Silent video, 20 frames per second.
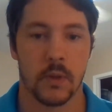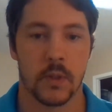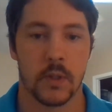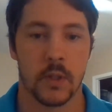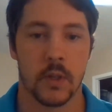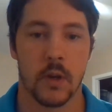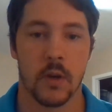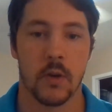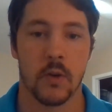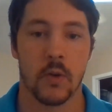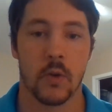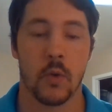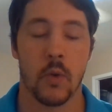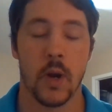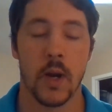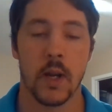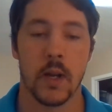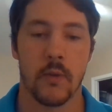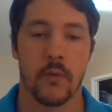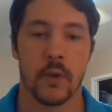So
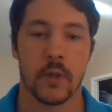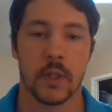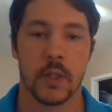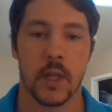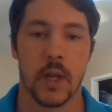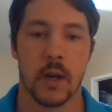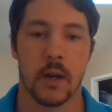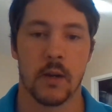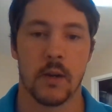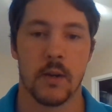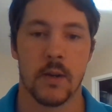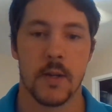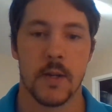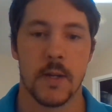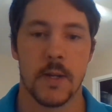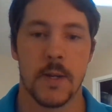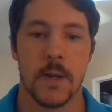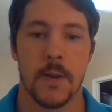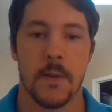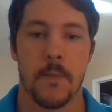quite a difference there,
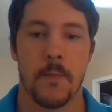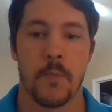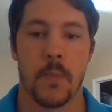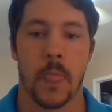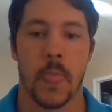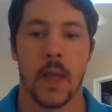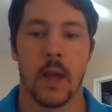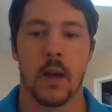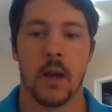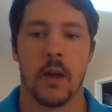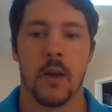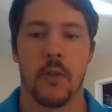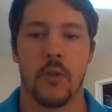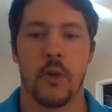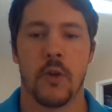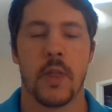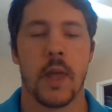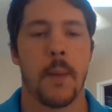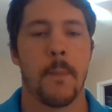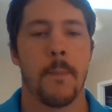
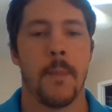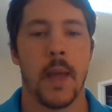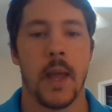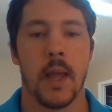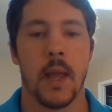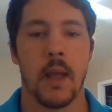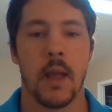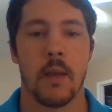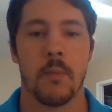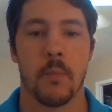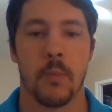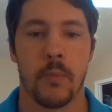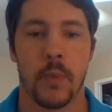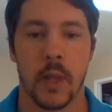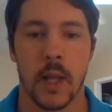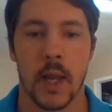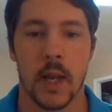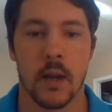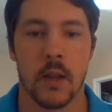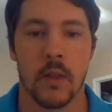though that may
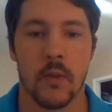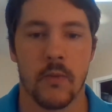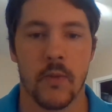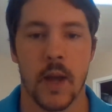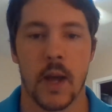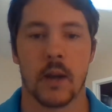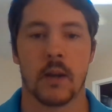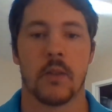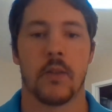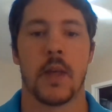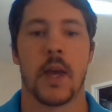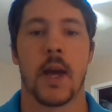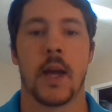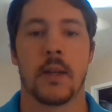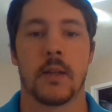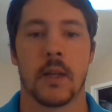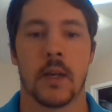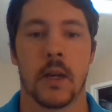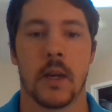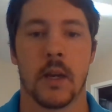play into the fact that